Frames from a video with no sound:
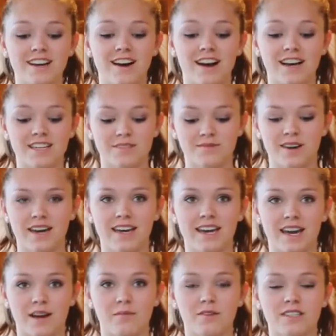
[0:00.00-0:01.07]
guys, my
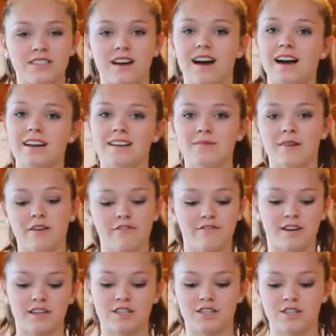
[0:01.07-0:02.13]
camera died and
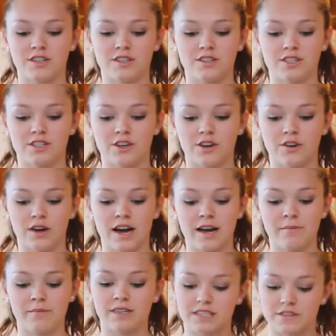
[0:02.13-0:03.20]
malfunctioned, so I
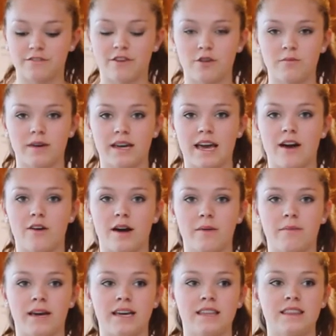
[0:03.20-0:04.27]
missed filming how I
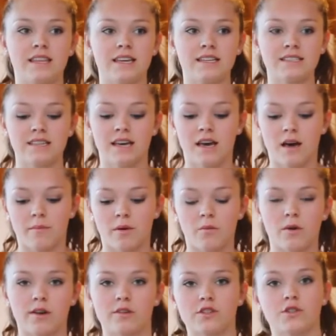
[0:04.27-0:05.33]
made these, but
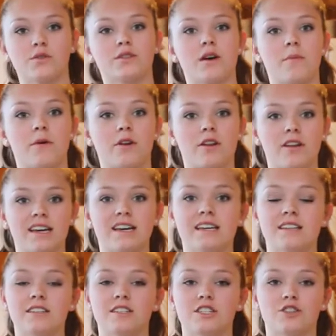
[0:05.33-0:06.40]
what I'll do is I'll put a link in
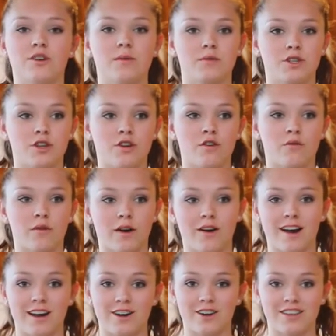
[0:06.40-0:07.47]
the description of where
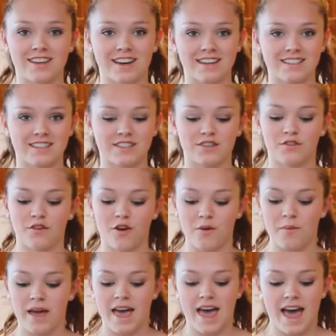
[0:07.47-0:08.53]
I got the ideas
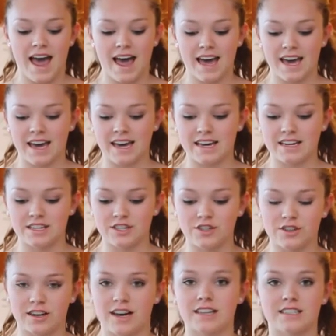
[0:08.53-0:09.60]
from, and you
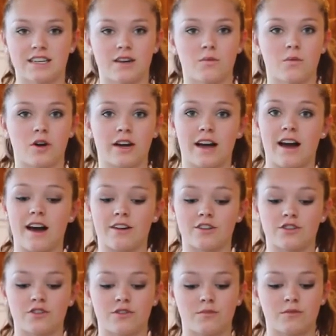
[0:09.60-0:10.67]
guys can work out how
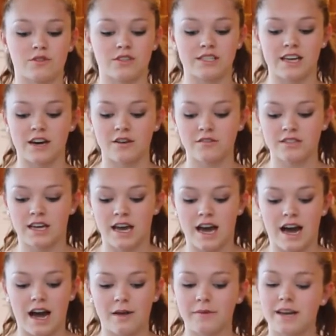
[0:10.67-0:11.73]
to do them yourselves.
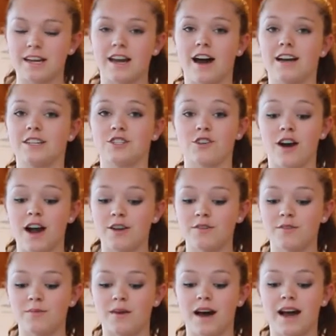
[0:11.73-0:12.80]
I mean, I tried
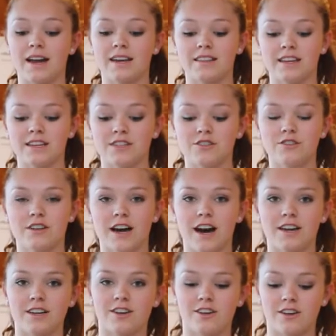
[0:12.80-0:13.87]
with mine. They do
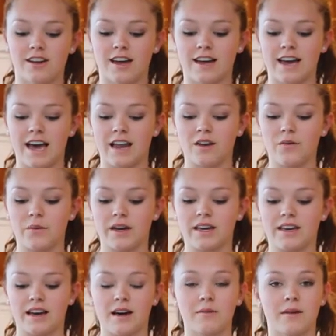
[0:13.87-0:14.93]
kind of look like
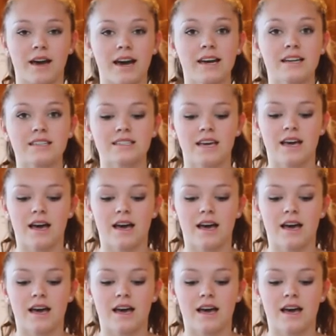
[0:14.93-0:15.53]
Halloween cupcakes,